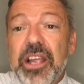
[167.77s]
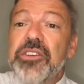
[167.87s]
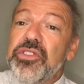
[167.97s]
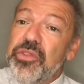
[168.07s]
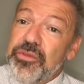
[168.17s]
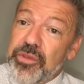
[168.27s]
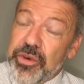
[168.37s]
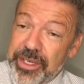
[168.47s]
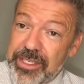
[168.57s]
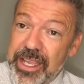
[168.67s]
So,
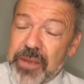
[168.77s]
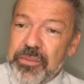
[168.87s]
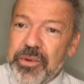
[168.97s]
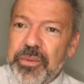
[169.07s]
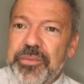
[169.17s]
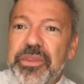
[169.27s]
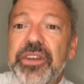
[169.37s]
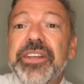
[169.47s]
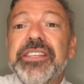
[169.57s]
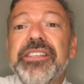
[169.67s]
for example,
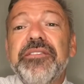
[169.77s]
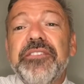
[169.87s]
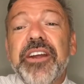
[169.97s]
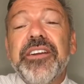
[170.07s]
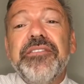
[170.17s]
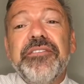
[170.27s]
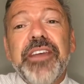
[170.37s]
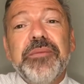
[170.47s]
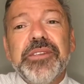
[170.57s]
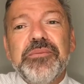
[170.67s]
there is the very
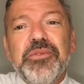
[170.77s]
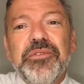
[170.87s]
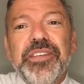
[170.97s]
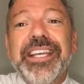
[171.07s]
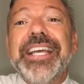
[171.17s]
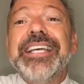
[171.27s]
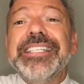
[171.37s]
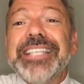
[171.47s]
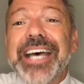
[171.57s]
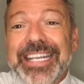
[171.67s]
famous movie
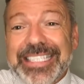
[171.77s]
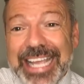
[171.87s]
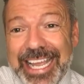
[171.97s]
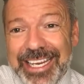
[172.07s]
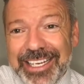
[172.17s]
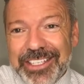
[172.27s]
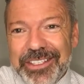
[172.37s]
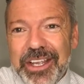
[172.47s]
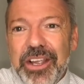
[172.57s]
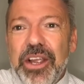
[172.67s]
Titanic,
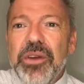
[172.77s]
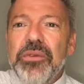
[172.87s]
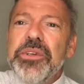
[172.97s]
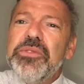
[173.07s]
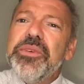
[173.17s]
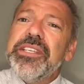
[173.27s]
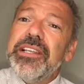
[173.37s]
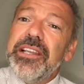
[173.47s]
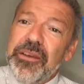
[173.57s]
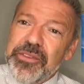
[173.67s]
which was a
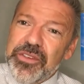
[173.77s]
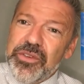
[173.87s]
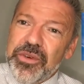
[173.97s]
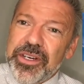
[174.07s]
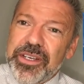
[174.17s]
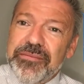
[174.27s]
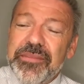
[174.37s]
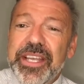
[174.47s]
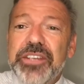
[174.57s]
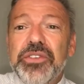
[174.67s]
love story
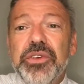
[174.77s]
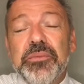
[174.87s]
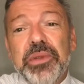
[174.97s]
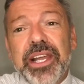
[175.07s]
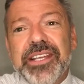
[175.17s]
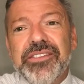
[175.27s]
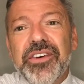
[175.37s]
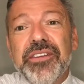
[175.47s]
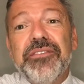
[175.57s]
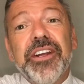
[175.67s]
that took place
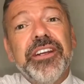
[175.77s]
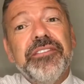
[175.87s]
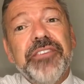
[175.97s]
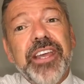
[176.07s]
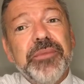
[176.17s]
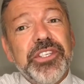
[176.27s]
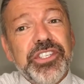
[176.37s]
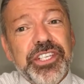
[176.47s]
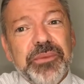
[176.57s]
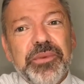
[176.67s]
on a very famous
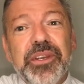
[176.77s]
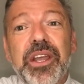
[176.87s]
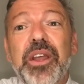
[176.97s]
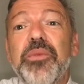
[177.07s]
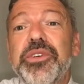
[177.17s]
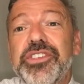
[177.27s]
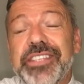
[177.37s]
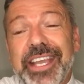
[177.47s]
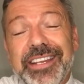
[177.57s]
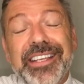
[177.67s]
ship which
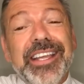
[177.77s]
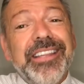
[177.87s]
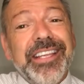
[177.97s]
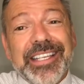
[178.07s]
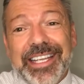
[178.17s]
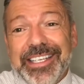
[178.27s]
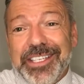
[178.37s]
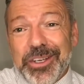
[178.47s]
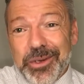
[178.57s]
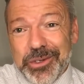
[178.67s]
sank in the
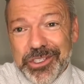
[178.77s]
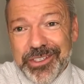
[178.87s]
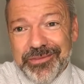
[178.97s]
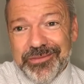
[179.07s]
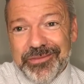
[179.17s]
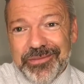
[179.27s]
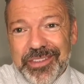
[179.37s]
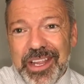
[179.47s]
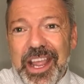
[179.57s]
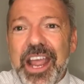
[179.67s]
Atlantic Ocean.
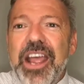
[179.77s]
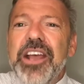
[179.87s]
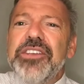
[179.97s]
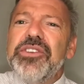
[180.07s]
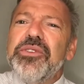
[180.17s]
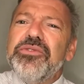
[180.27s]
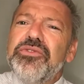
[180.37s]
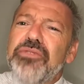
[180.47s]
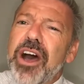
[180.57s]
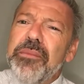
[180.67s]
So
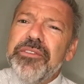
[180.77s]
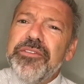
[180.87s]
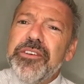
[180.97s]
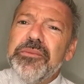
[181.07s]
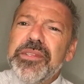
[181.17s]
drama films